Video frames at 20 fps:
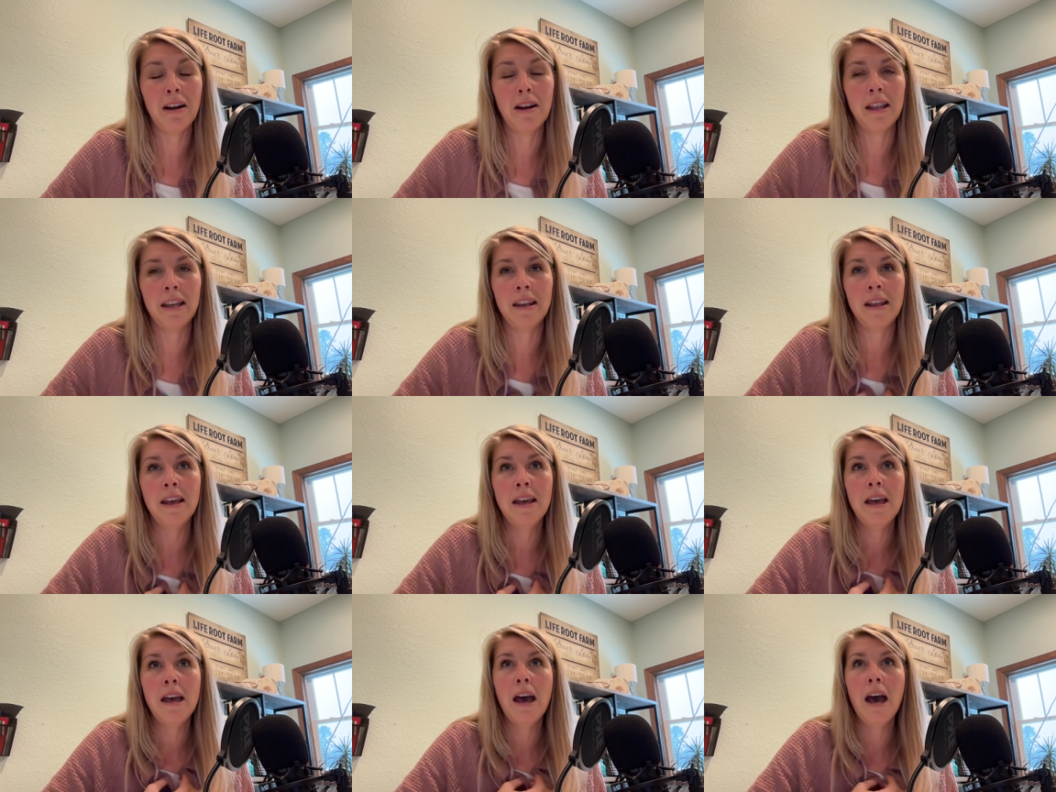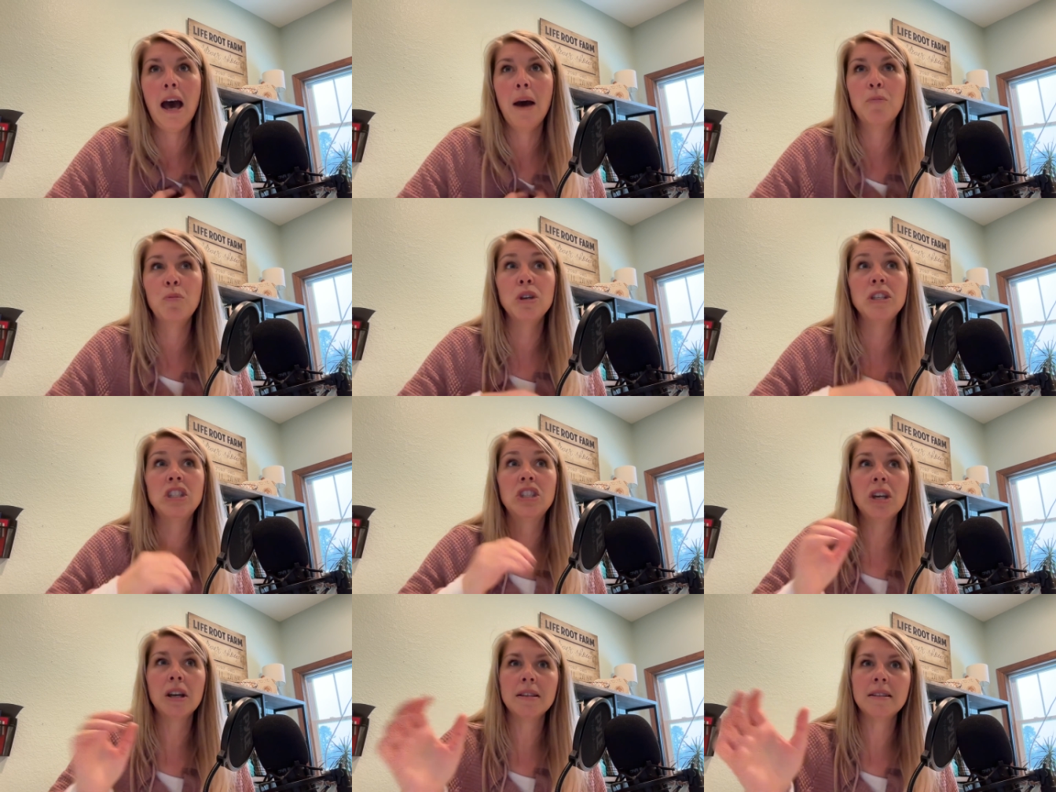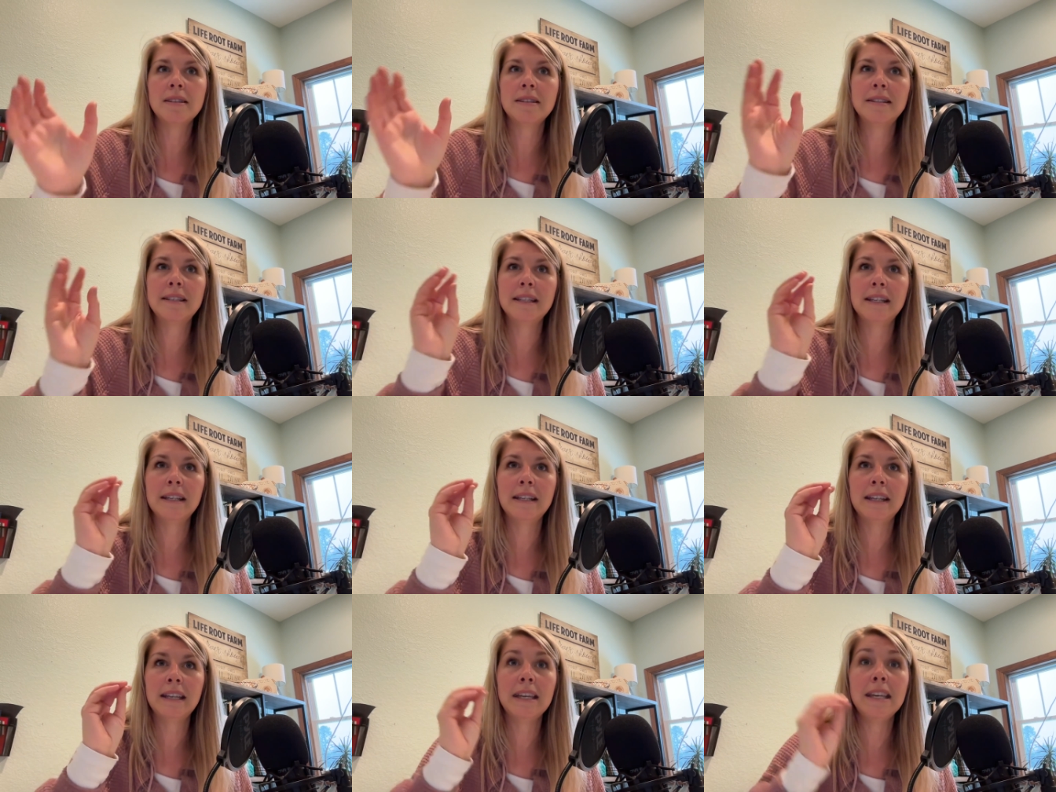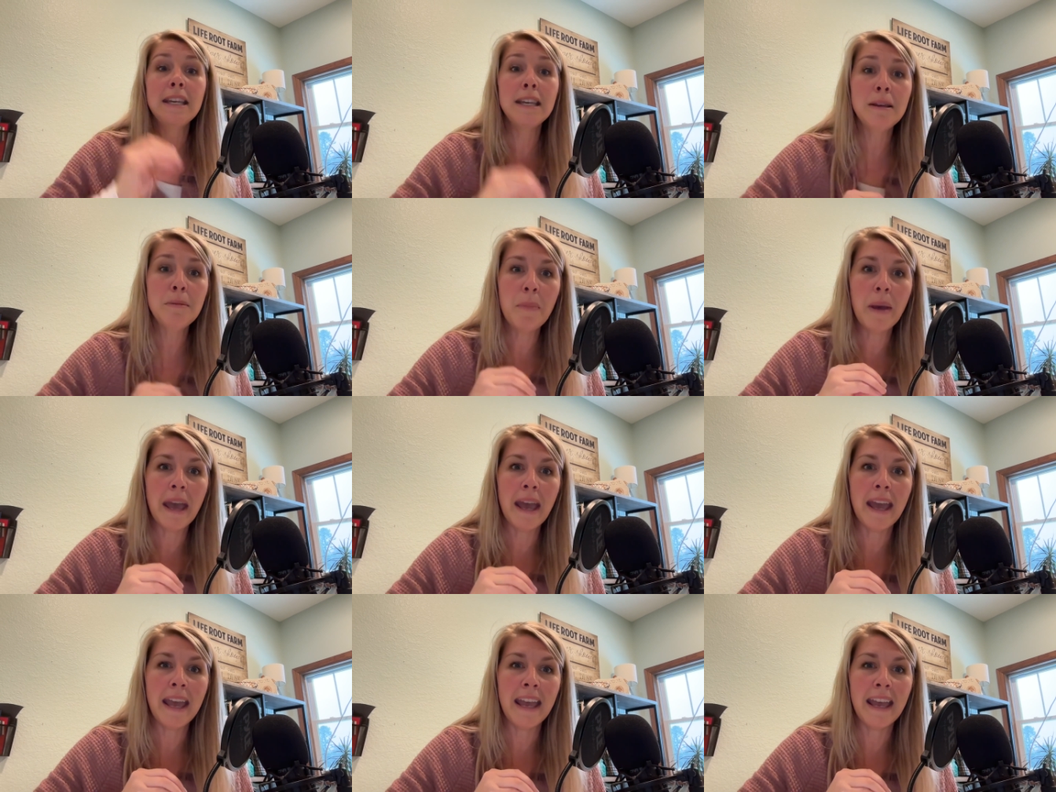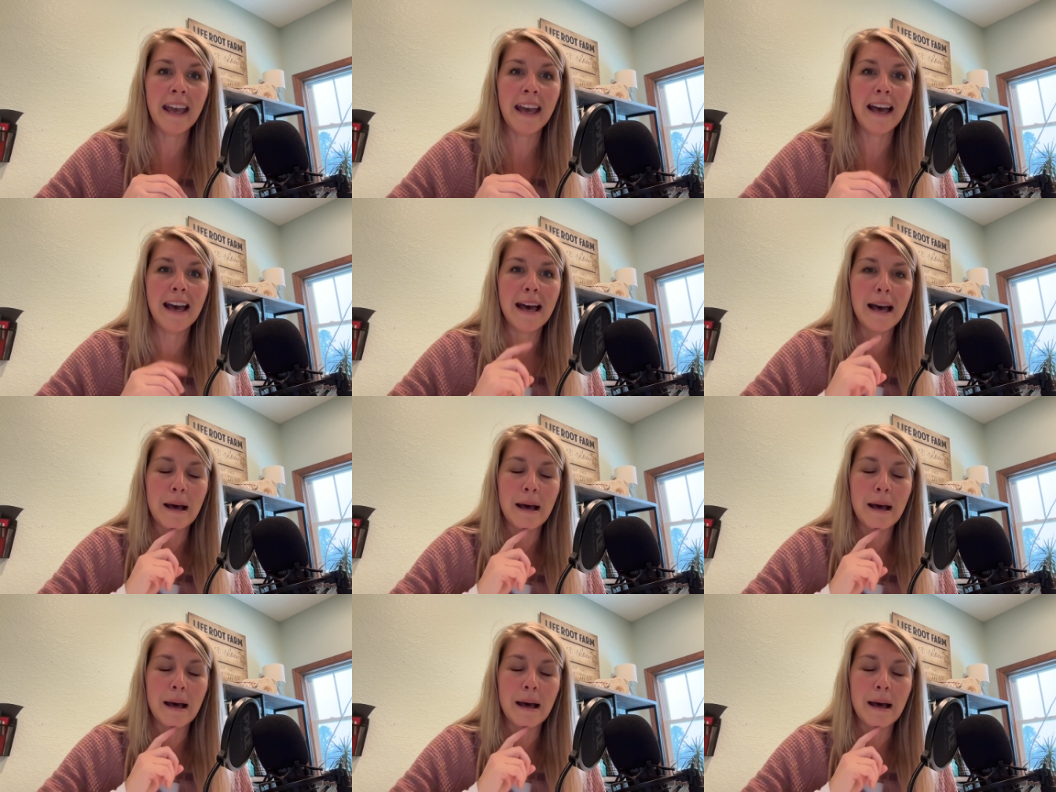And we just did eBay